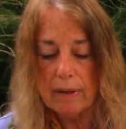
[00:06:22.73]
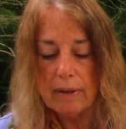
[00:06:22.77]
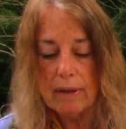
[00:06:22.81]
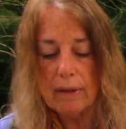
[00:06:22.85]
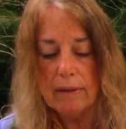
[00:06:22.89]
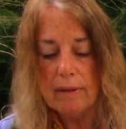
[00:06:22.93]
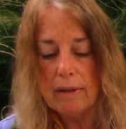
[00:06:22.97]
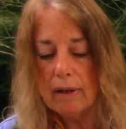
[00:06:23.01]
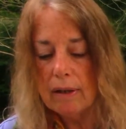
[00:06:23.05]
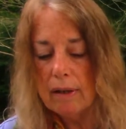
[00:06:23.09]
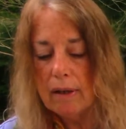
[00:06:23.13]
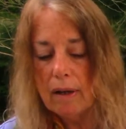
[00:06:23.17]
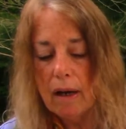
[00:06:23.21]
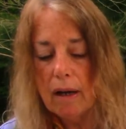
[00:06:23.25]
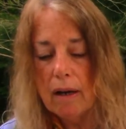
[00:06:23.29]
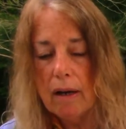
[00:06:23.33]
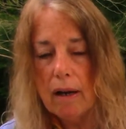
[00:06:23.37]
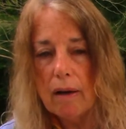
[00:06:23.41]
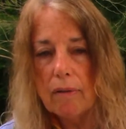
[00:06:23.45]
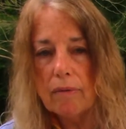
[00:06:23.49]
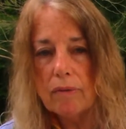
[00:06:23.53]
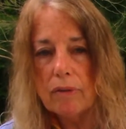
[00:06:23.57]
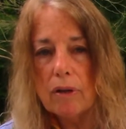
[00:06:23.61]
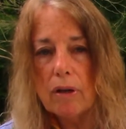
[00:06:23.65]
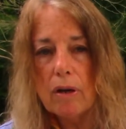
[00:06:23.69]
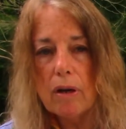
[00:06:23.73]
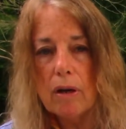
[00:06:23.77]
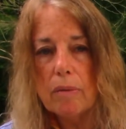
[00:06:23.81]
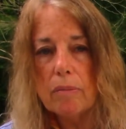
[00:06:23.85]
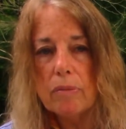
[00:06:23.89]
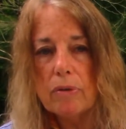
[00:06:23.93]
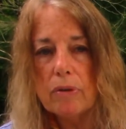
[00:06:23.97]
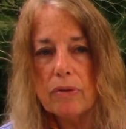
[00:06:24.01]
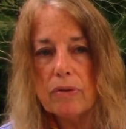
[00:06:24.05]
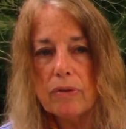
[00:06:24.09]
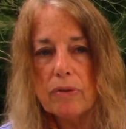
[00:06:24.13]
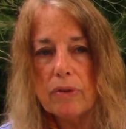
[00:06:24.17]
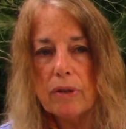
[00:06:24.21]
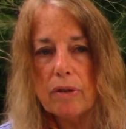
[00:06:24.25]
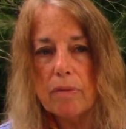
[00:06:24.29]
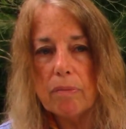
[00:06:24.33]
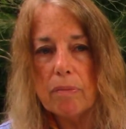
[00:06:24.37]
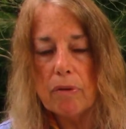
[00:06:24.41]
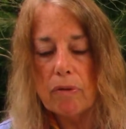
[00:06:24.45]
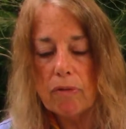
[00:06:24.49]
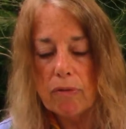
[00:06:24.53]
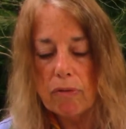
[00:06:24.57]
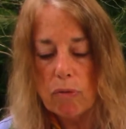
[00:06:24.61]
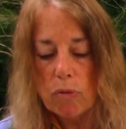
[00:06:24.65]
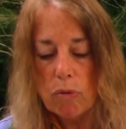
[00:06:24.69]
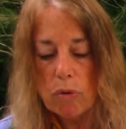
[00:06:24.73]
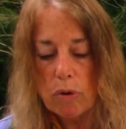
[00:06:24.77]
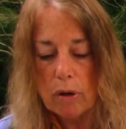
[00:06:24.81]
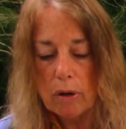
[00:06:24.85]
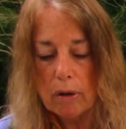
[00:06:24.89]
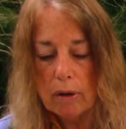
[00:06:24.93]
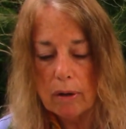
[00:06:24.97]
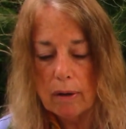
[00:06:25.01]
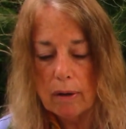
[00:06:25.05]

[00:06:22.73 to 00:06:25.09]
they did not have time to see before